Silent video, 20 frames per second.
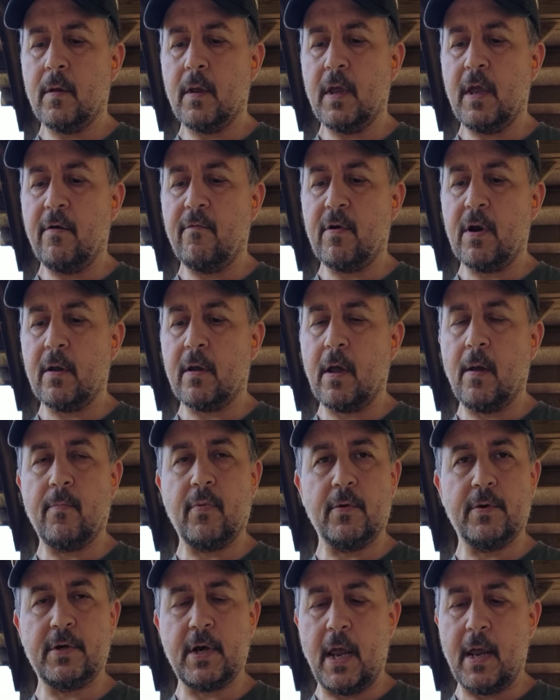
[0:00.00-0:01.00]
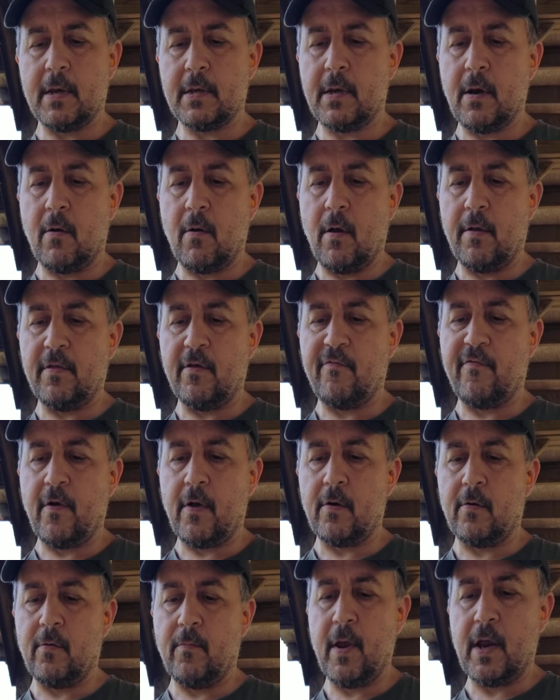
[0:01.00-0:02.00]
Give it a couple shakes here on the
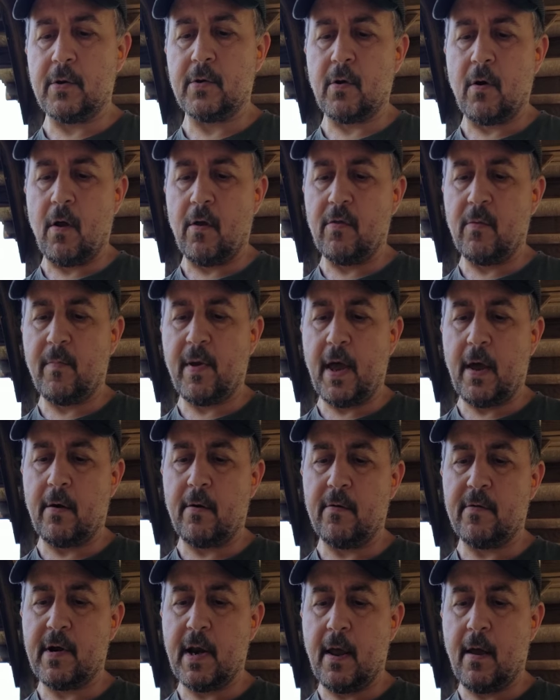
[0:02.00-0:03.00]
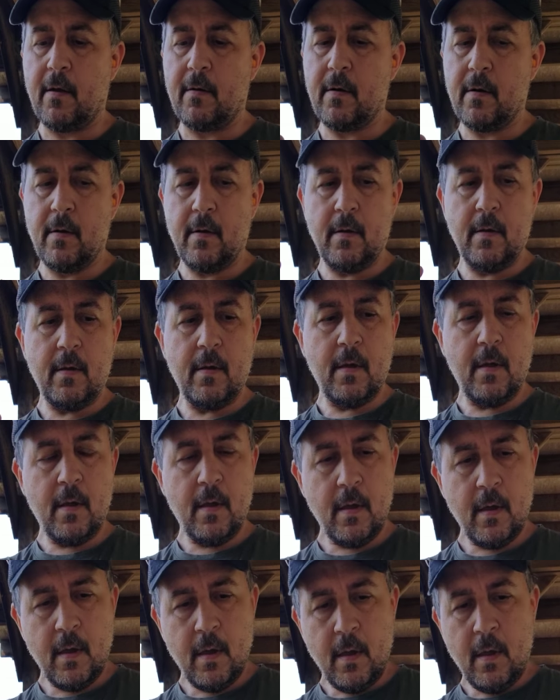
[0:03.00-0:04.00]
funnel, make sure all the powder's down.
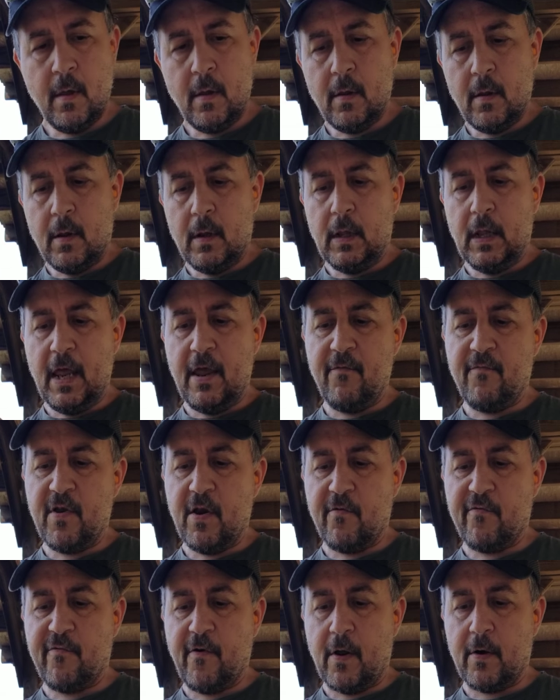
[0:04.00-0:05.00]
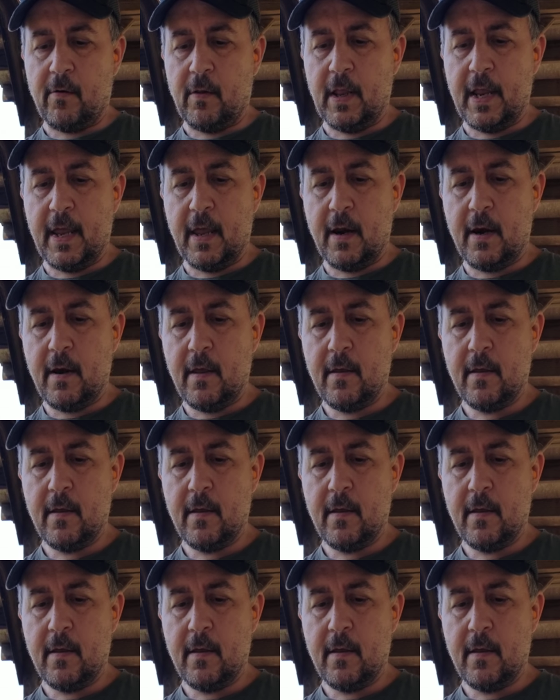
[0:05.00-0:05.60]
Leave your funnel in.